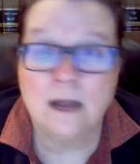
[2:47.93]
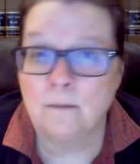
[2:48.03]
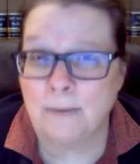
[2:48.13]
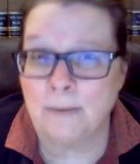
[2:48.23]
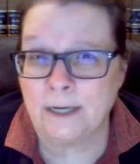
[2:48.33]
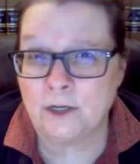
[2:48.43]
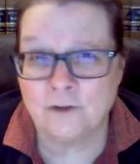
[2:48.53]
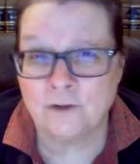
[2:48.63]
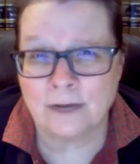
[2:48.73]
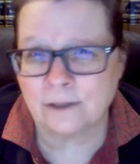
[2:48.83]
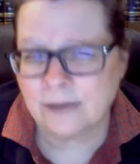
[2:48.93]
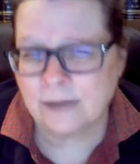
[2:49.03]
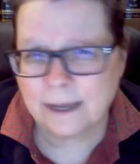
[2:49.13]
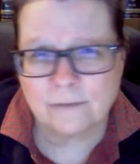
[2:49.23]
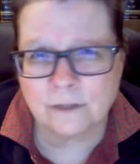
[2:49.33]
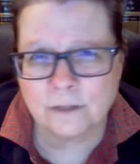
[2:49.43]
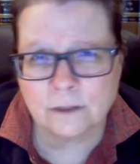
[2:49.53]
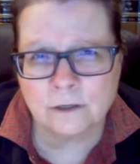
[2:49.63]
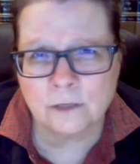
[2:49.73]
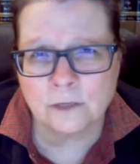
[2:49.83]
But you're not going to have the
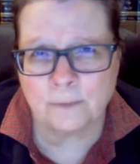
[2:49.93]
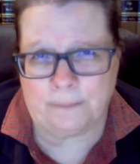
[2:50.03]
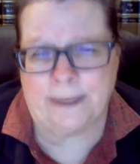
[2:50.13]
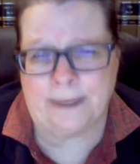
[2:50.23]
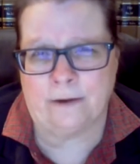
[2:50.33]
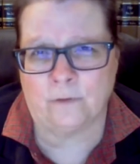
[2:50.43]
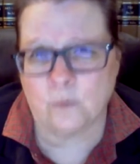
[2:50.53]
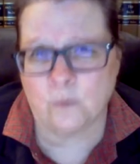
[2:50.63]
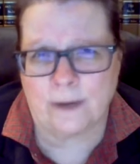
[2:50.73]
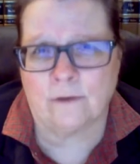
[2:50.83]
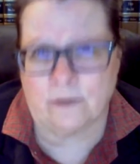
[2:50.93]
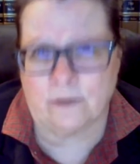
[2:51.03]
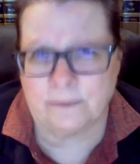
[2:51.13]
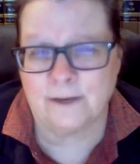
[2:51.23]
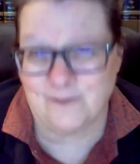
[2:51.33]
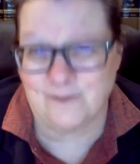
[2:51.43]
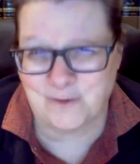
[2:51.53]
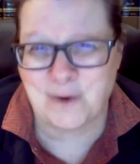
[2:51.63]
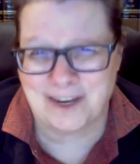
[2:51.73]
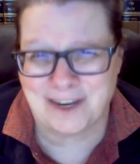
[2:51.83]
clerk prepare the record on appeal
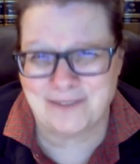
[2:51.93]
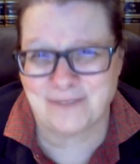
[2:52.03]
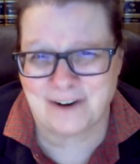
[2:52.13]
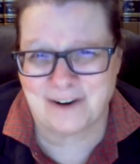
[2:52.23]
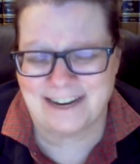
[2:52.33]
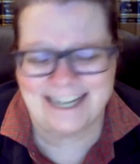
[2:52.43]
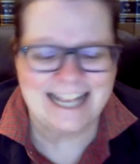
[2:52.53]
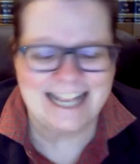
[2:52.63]
for you, all right?